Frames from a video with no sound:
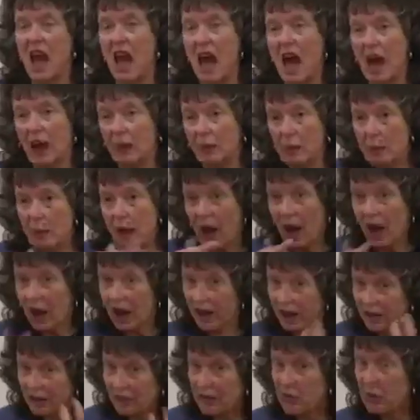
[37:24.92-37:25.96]
And
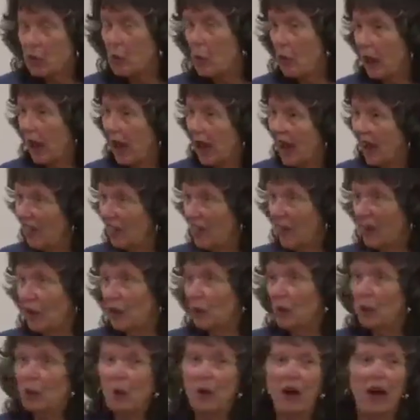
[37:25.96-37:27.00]
part of the way that
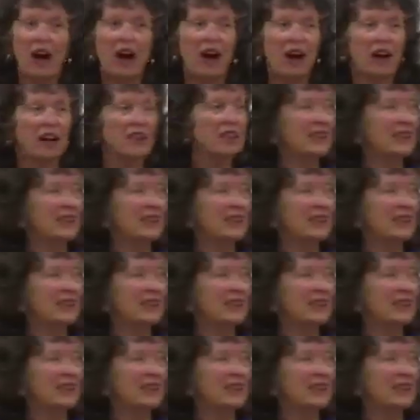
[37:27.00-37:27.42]
you are